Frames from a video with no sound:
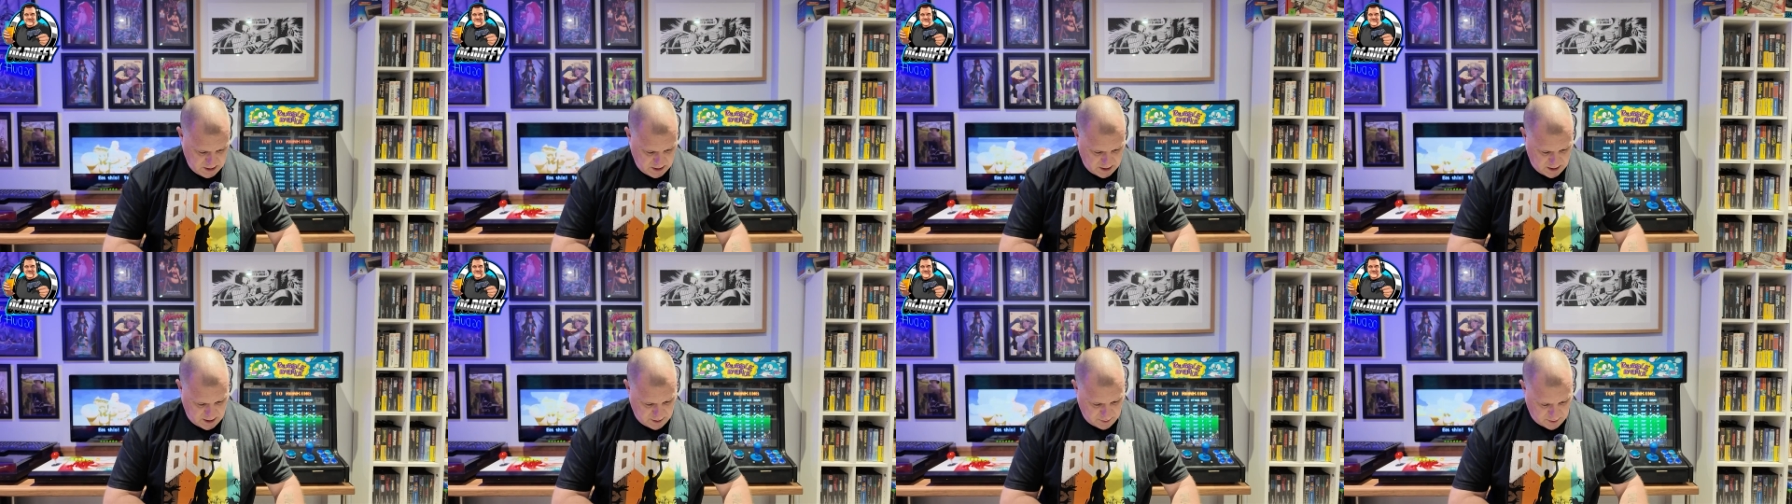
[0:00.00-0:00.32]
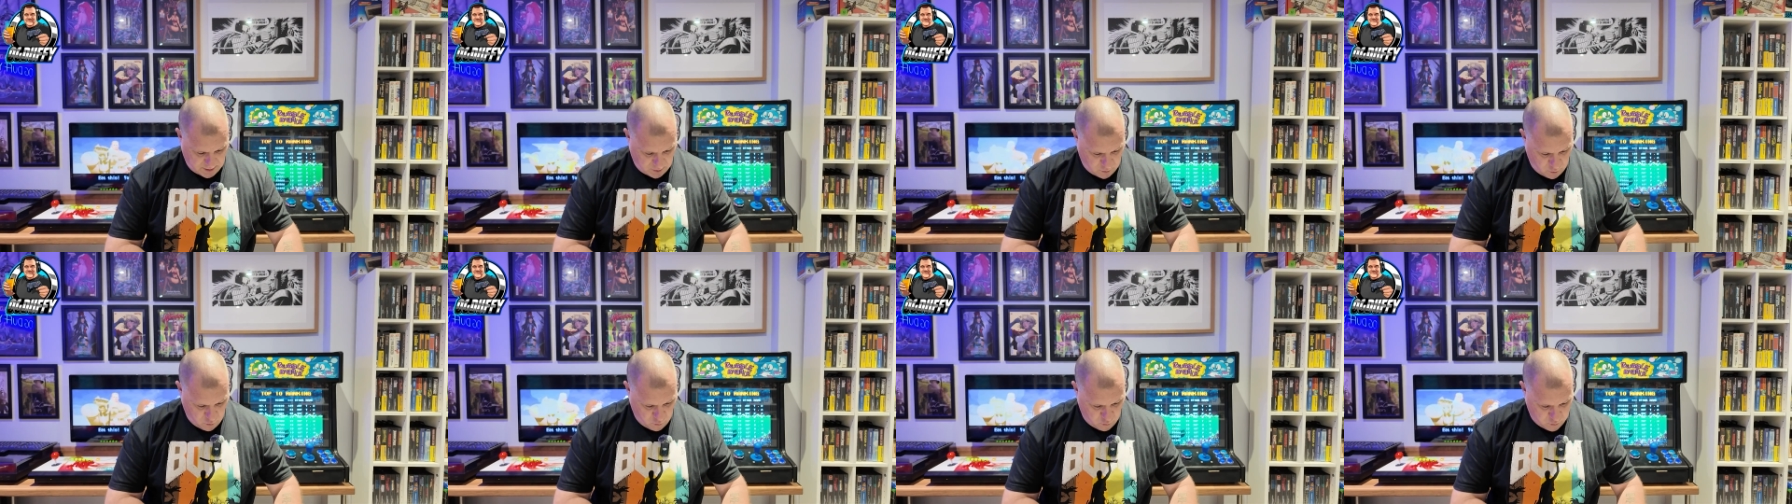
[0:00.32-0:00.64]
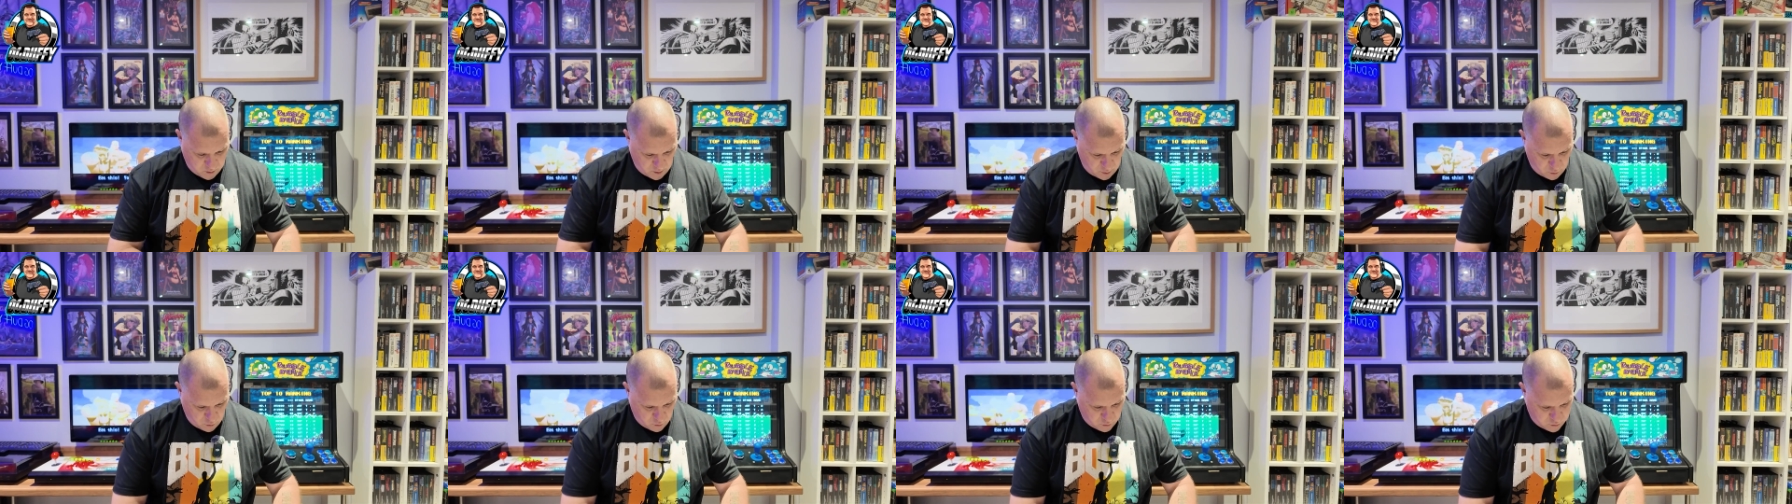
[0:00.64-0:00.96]
Anyway,
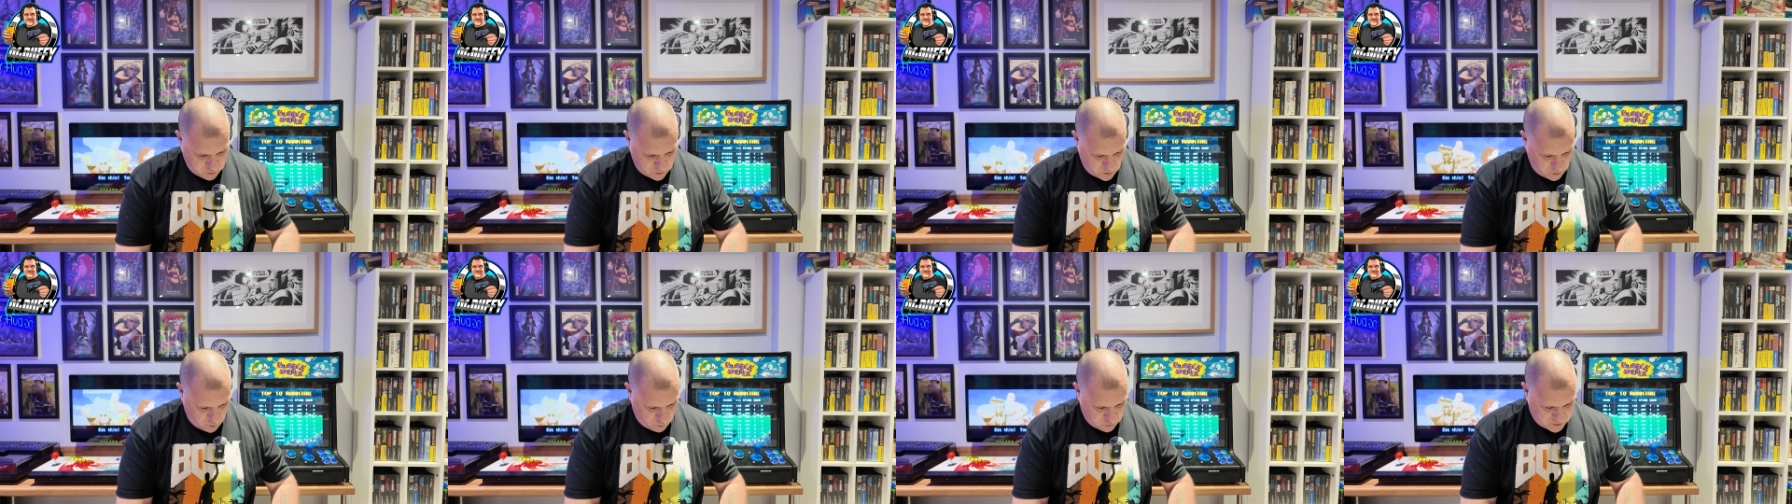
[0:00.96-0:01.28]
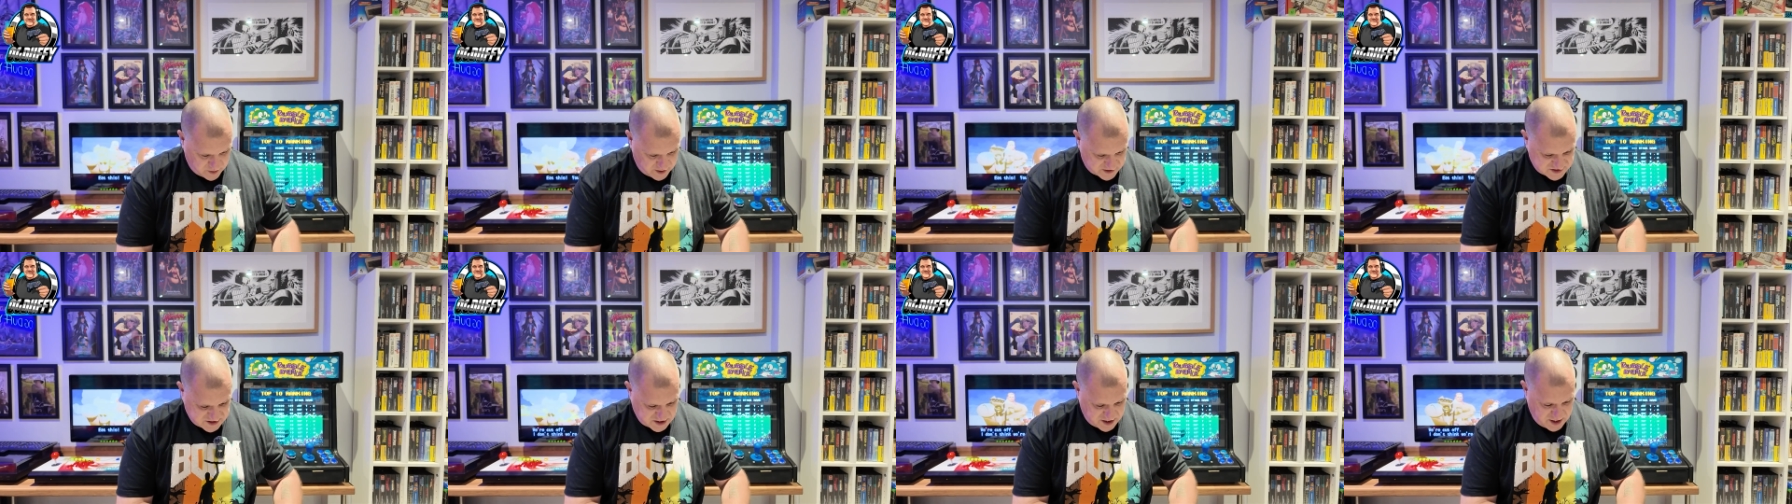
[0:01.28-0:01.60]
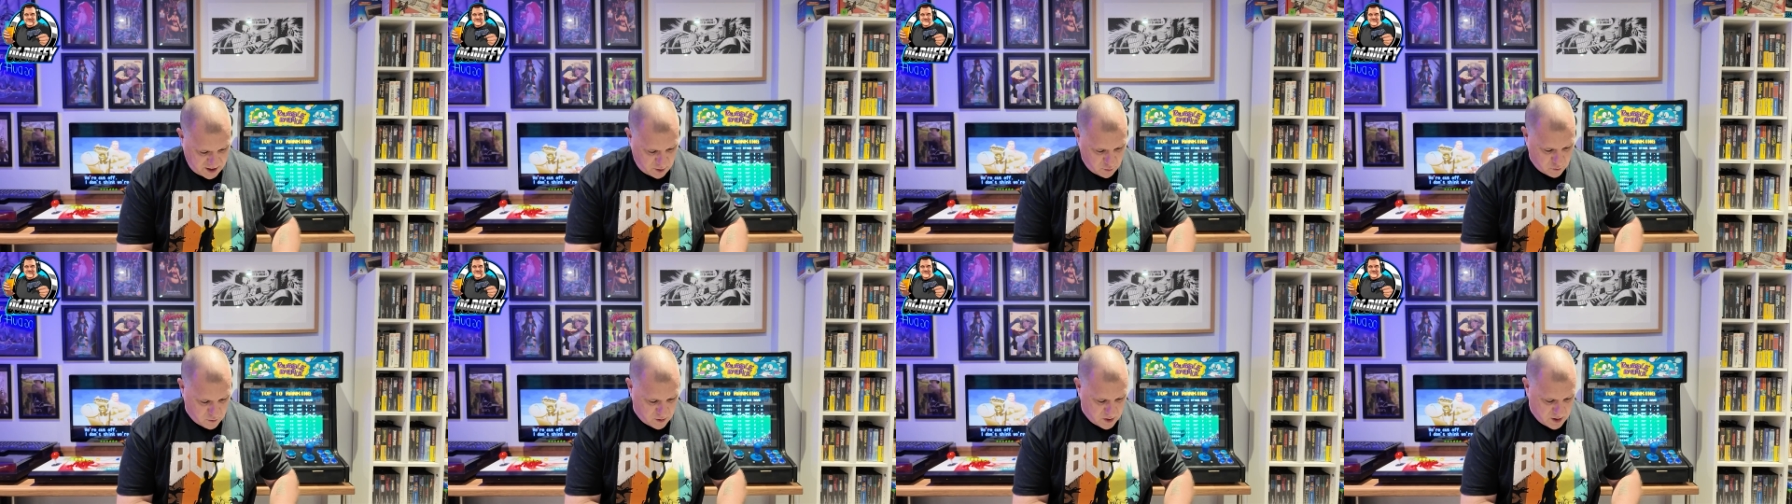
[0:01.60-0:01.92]
oh, there's a
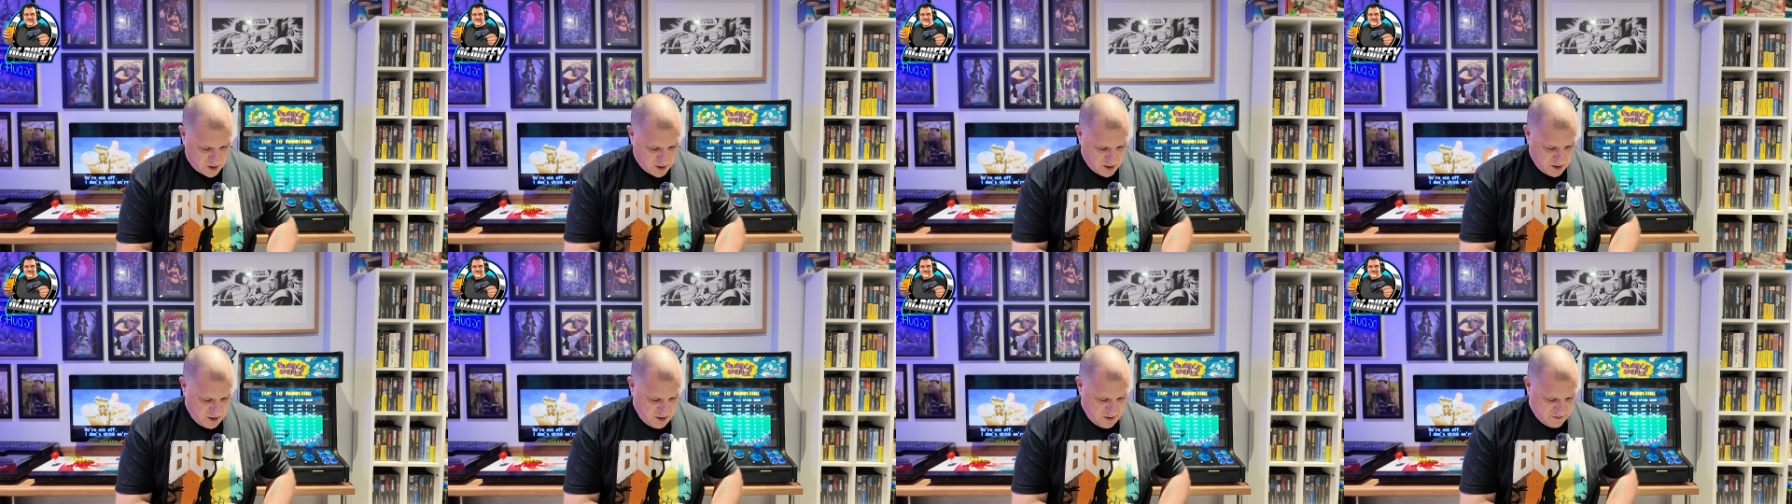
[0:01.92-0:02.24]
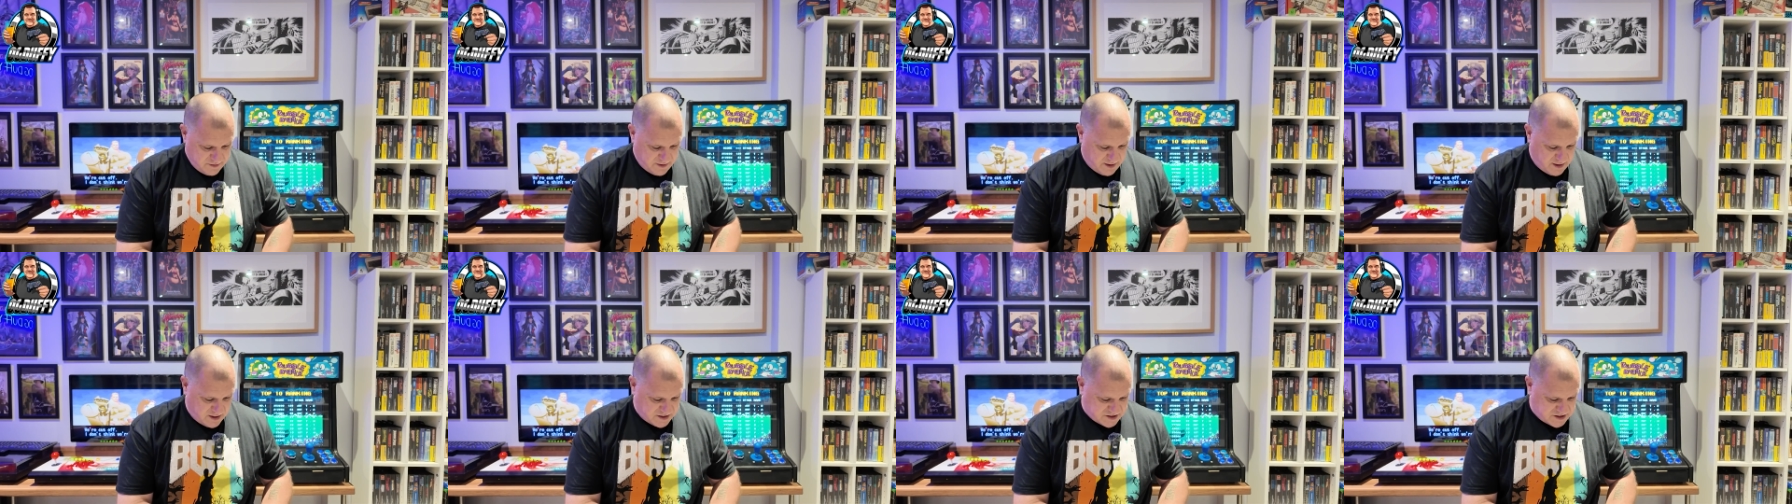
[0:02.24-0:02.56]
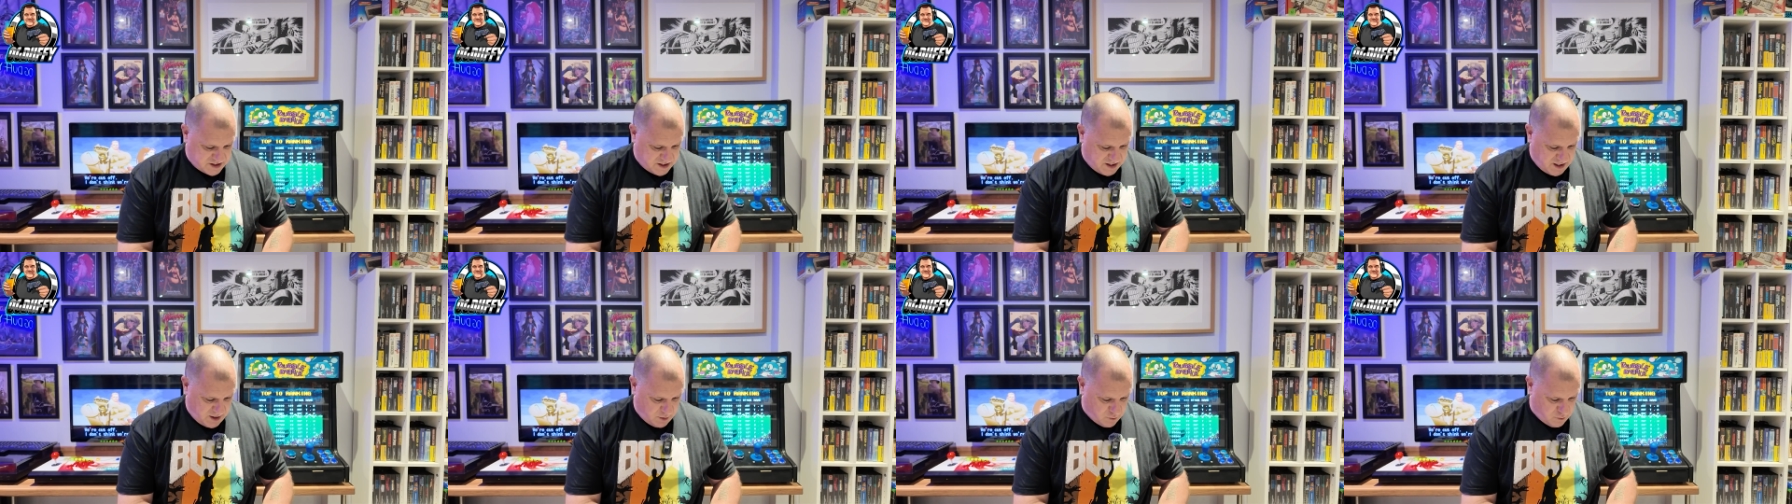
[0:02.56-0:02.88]
note. There is
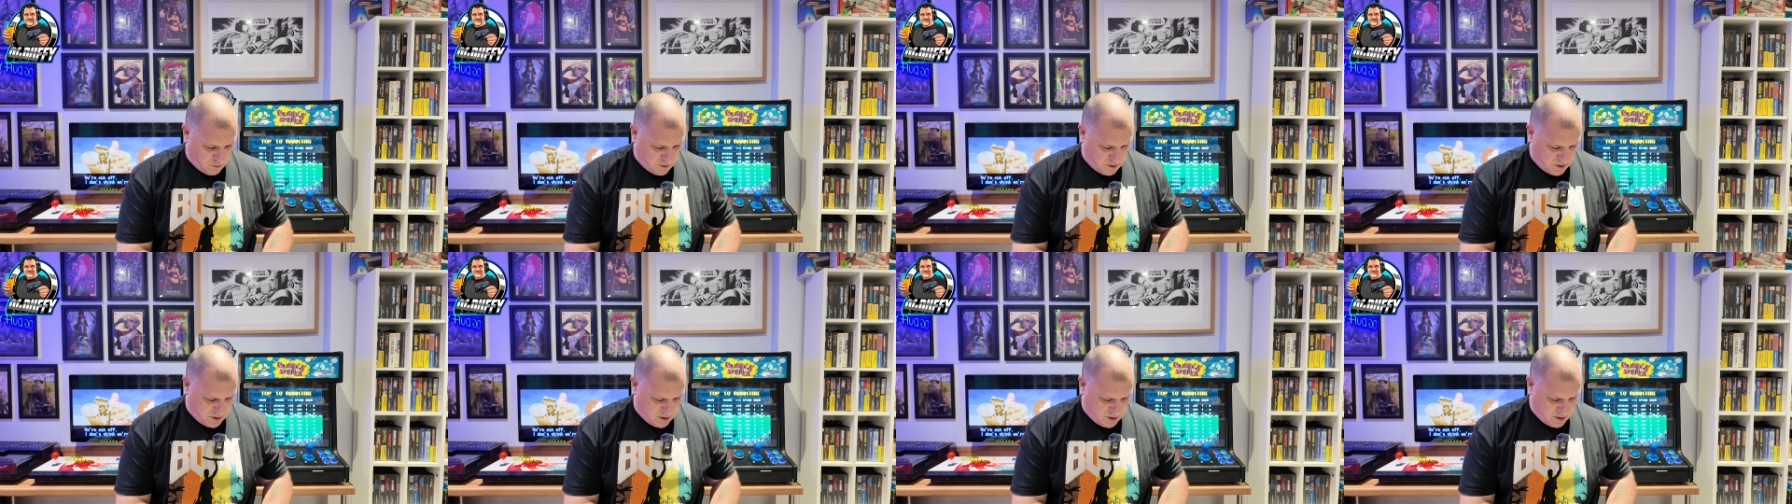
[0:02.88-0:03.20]
a note.